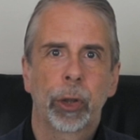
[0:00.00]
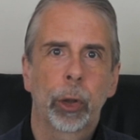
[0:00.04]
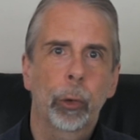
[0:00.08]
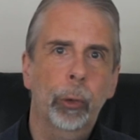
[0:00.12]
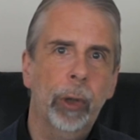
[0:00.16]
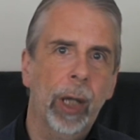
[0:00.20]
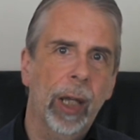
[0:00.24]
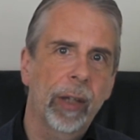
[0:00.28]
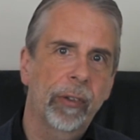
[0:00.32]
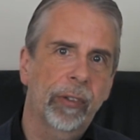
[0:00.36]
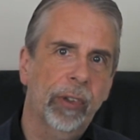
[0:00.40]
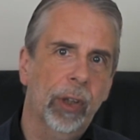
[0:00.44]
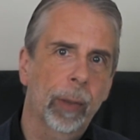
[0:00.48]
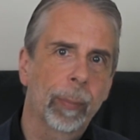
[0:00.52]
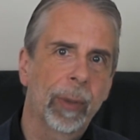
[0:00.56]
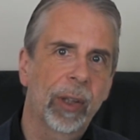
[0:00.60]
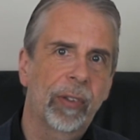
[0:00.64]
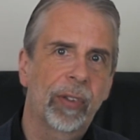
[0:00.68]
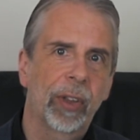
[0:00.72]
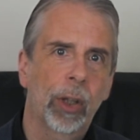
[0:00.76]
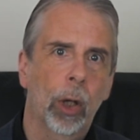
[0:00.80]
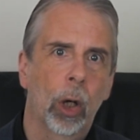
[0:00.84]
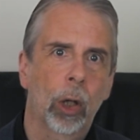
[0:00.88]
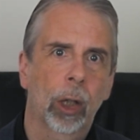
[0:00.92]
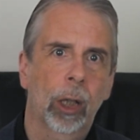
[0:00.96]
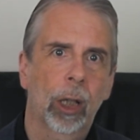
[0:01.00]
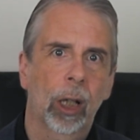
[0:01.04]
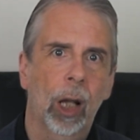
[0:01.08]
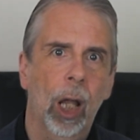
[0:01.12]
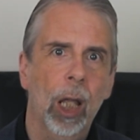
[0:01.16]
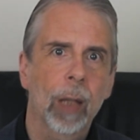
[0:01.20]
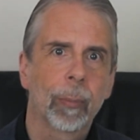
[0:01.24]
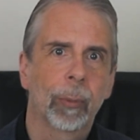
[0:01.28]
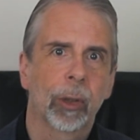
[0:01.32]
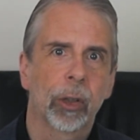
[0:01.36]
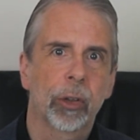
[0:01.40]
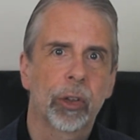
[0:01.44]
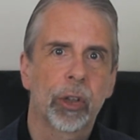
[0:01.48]
The UK's Committee on
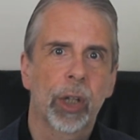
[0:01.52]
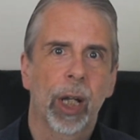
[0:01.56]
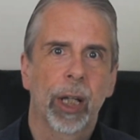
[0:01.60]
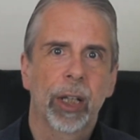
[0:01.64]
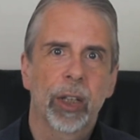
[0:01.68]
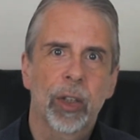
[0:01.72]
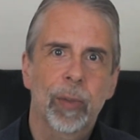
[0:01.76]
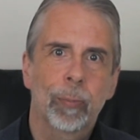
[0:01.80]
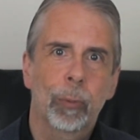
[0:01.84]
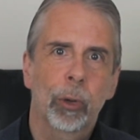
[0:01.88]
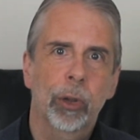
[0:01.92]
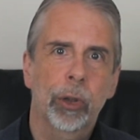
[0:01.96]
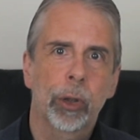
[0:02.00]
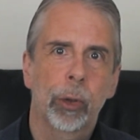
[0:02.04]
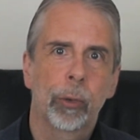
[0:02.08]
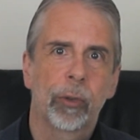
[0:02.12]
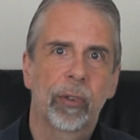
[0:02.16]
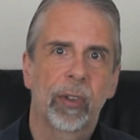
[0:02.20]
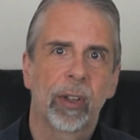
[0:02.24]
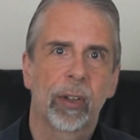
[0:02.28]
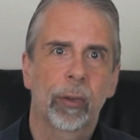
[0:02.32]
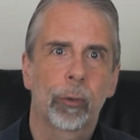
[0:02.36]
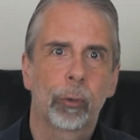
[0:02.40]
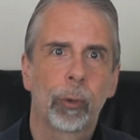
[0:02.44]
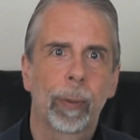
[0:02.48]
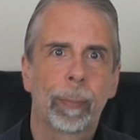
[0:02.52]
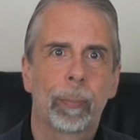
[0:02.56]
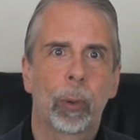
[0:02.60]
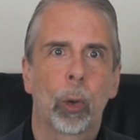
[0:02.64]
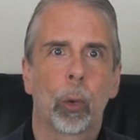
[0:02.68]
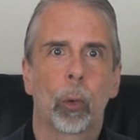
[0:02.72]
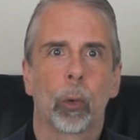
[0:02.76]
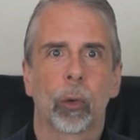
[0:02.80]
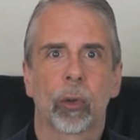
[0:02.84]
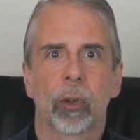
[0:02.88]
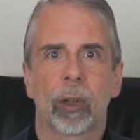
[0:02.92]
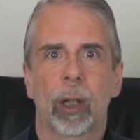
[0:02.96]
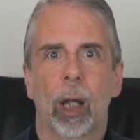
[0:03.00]
Climate Change produced its
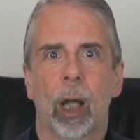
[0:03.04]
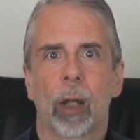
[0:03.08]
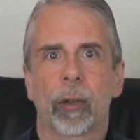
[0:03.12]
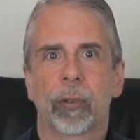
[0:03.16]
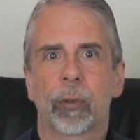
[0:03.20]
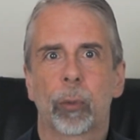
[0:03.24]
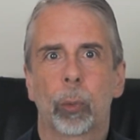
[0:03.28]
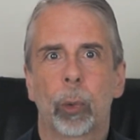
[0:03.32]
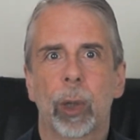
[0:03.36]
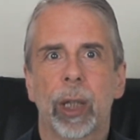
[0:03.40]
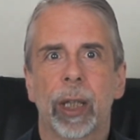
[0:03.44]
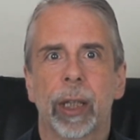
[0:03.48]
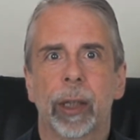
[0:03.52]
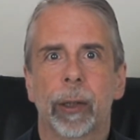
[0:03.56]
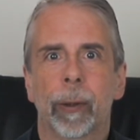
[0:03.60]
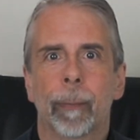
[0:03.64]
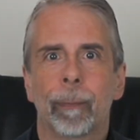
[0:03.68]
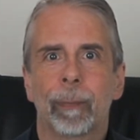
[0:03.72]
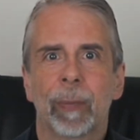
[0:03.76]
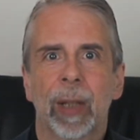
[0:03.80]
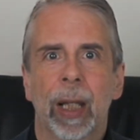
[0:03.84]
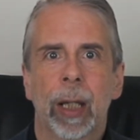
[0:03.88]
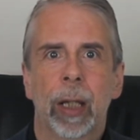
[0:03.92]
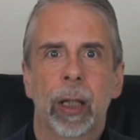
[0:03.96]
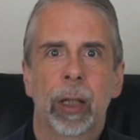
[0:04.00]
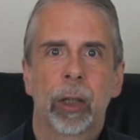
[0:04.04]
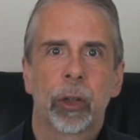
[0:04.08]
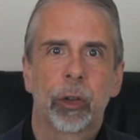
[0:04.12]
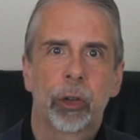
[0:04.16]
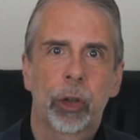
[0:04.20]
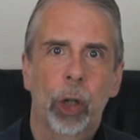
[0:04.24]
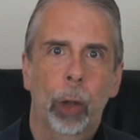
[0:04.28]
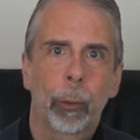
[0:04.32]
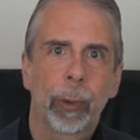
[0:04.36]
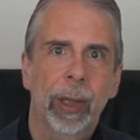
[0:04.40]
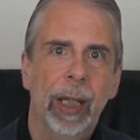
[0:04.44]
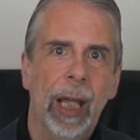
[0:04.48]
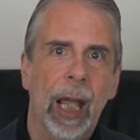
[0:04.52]
report last week,
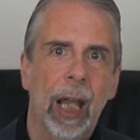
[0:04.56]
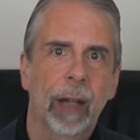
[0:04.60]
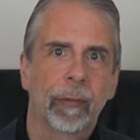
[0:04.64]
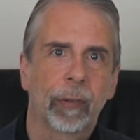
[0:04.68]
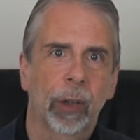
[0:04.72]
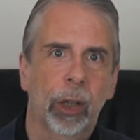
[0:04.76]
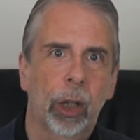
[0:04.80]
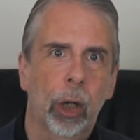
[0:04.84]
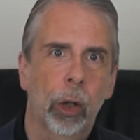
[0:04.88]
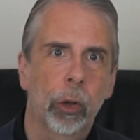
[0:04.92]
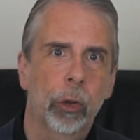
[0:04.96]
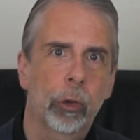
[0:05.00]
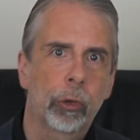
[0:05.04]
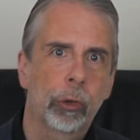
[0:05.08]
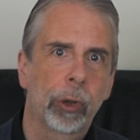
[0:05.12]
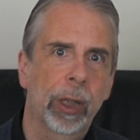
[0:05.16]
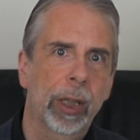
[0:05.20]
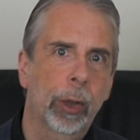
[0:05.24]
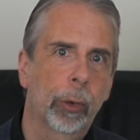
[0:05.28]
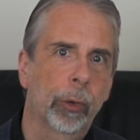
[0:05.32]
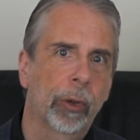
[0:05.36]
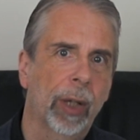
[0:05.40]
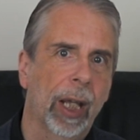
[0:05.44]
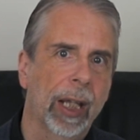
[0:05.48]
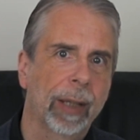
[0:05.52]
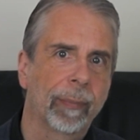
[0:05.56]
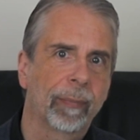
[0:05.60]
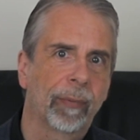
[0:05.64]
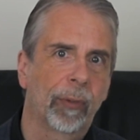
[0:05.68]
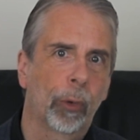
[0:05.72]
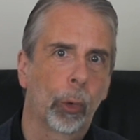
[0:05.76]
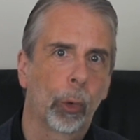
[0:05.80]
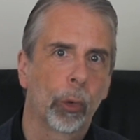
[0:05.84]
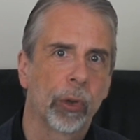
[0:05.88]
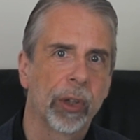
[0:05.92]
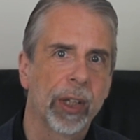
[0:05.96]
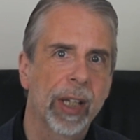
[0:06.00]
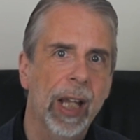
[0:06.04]
showing how the country could aim
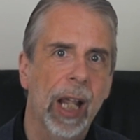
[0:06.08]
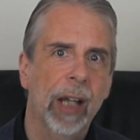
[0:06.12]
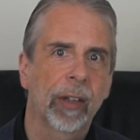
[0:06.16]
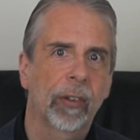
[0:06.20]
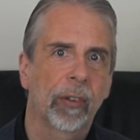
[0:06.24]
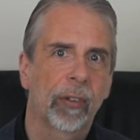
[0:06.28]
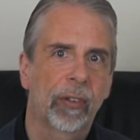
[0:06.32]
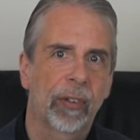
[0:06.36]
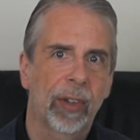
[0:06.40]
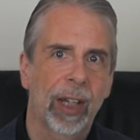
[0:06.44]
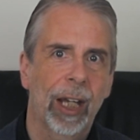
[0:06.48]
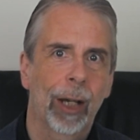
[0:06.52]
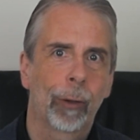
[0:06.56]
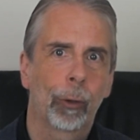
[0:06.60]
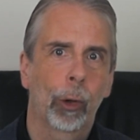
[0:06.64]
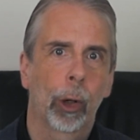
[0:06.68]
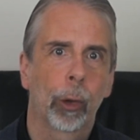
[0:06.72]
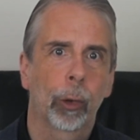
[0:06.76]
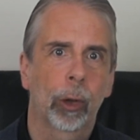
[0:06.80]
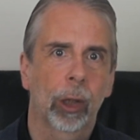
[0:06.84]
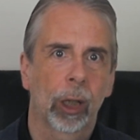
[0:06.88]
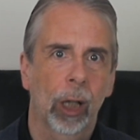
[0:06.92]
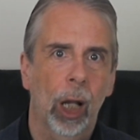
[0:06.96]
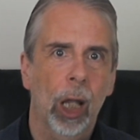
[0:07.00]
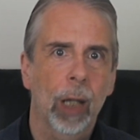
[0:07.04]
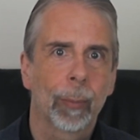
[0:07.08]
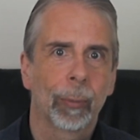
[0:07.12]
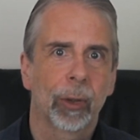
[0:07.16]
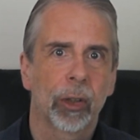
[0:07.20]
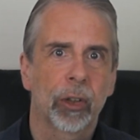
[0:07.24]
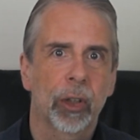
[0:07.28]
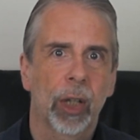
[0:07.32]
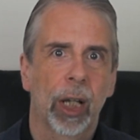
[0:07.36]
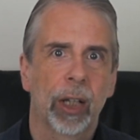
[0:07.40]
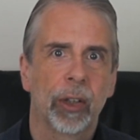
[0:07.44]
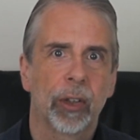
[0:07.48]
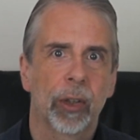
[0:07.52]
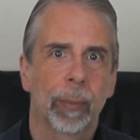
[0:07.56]
for net zero climate
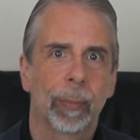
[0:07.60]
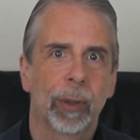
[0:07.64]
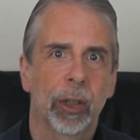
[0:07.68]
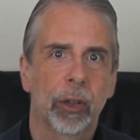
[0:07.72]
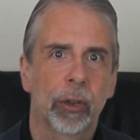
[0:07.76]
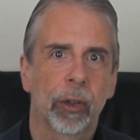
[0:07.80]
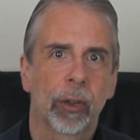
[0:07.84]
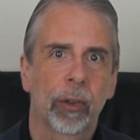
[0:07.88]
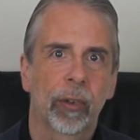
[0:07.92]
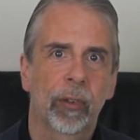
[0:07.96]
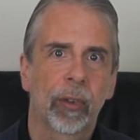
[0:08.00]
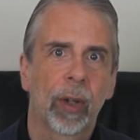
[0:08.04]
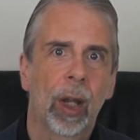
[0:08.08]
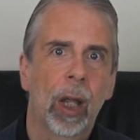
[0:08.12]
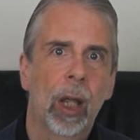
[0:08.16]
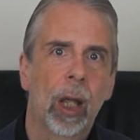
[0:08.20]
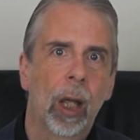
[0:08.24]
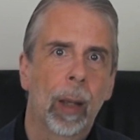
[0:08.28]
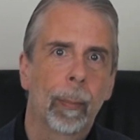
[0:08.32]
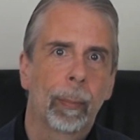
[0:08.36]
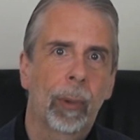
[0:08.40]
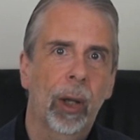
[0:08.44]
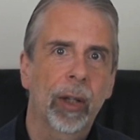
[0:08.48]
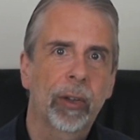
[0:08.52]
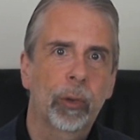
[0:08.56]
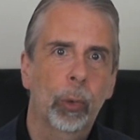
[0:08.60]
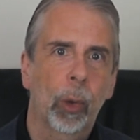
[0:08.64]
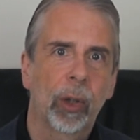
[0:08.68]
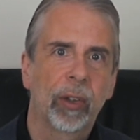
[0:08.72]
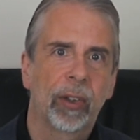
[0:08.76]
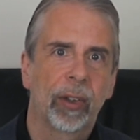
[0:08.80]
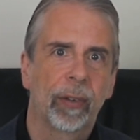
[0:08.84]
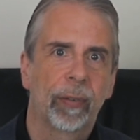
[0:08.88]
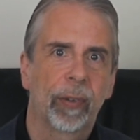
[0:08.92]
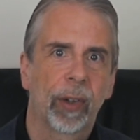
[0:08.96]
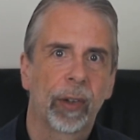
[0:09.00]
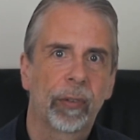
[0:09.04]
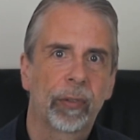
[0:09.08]
change emissions by
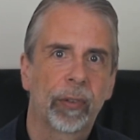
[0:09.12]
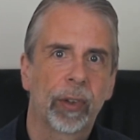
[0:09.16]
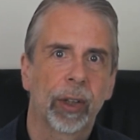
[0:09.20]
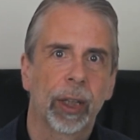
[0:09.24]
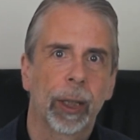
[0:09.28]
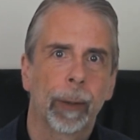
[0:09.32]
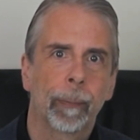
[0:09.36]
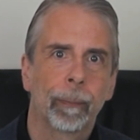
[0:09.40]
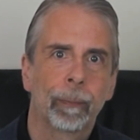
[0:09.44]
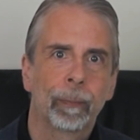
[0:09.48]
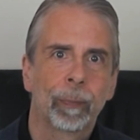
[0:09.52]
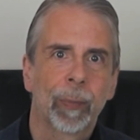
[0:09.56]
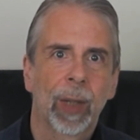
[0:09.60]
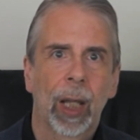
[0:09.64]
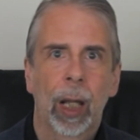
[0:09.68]
2050.